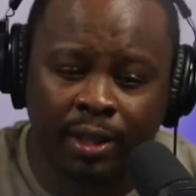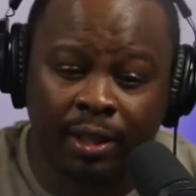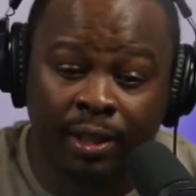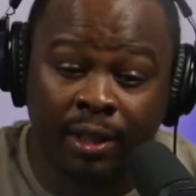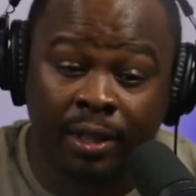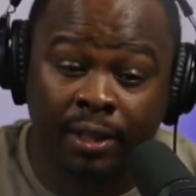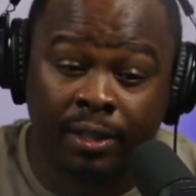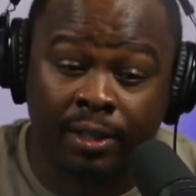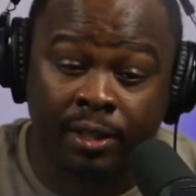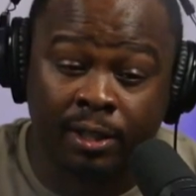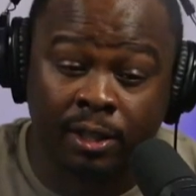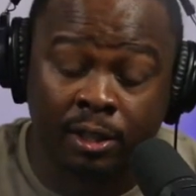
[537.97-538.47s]

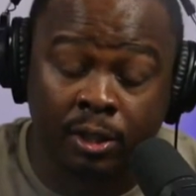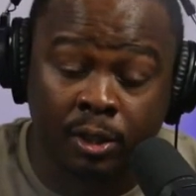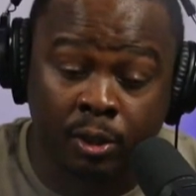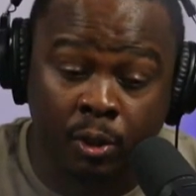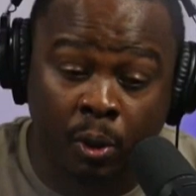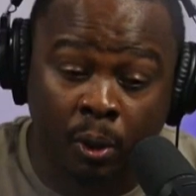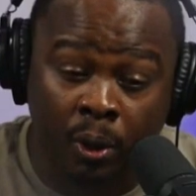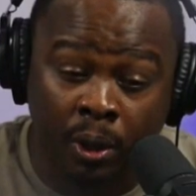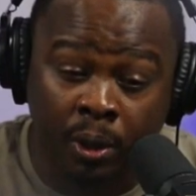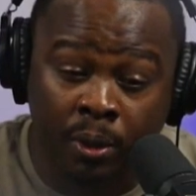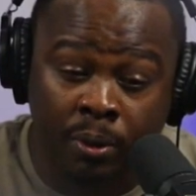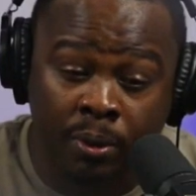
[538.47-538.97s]

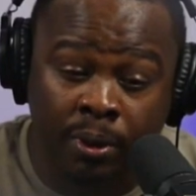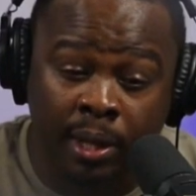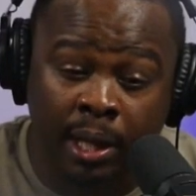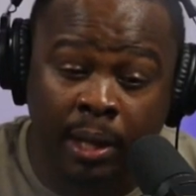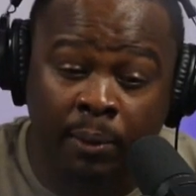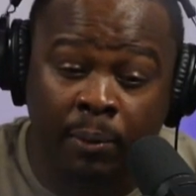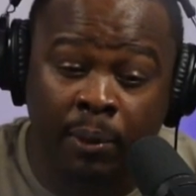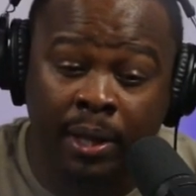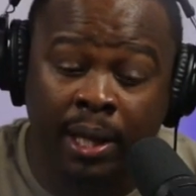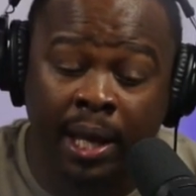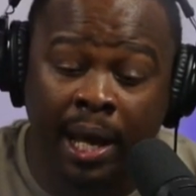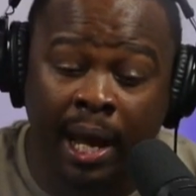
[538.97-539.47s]
soil
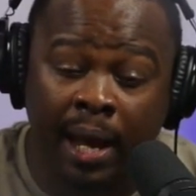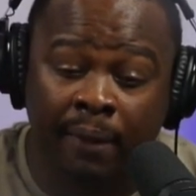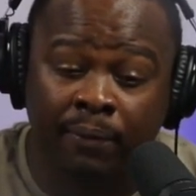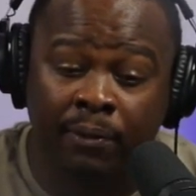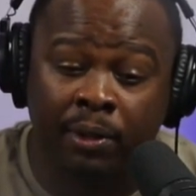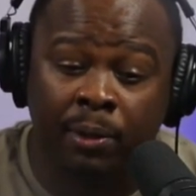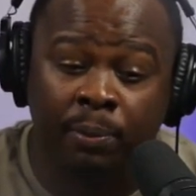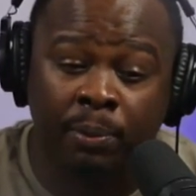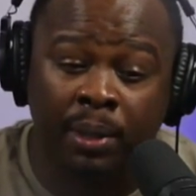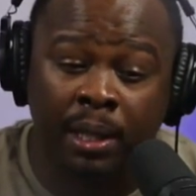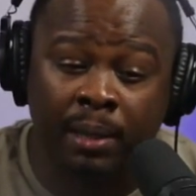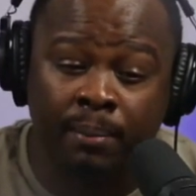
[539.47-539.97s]
that we have
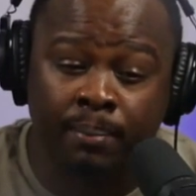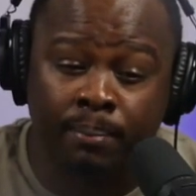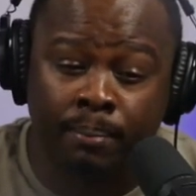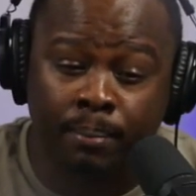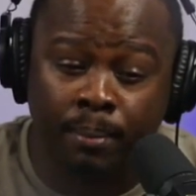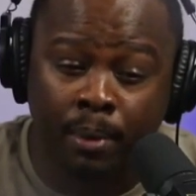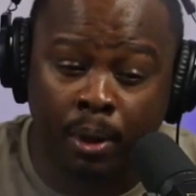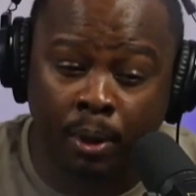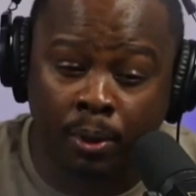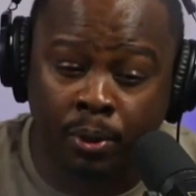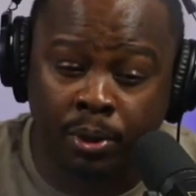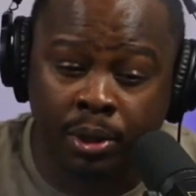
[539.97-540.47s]
to be
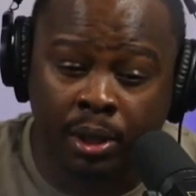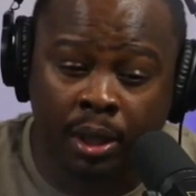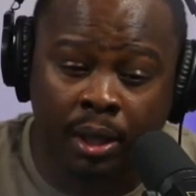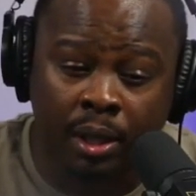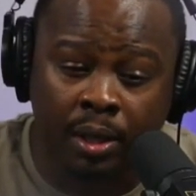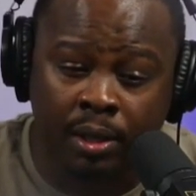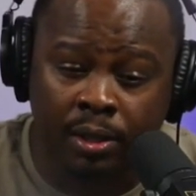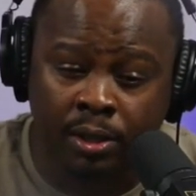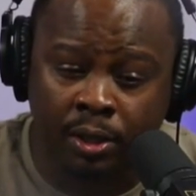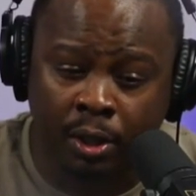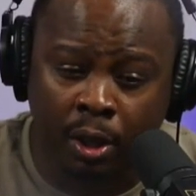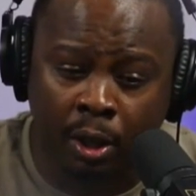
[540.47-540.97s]
most
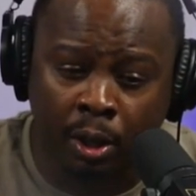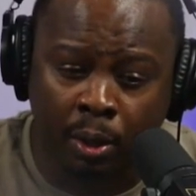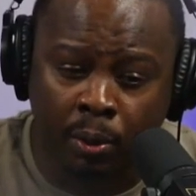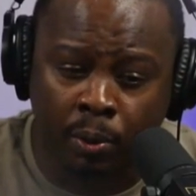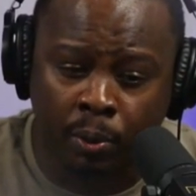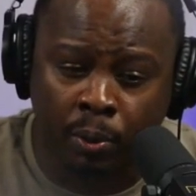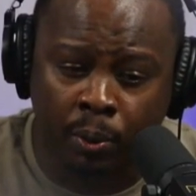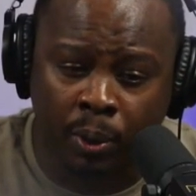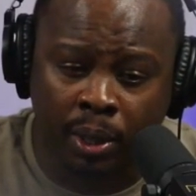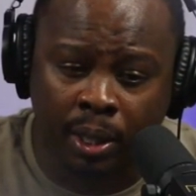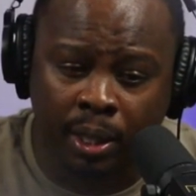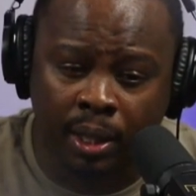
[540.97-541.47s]
concerned
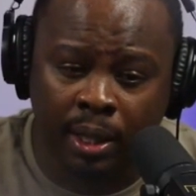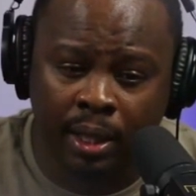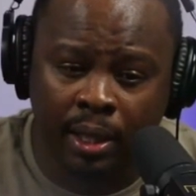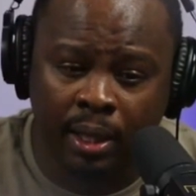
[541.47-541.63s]
with,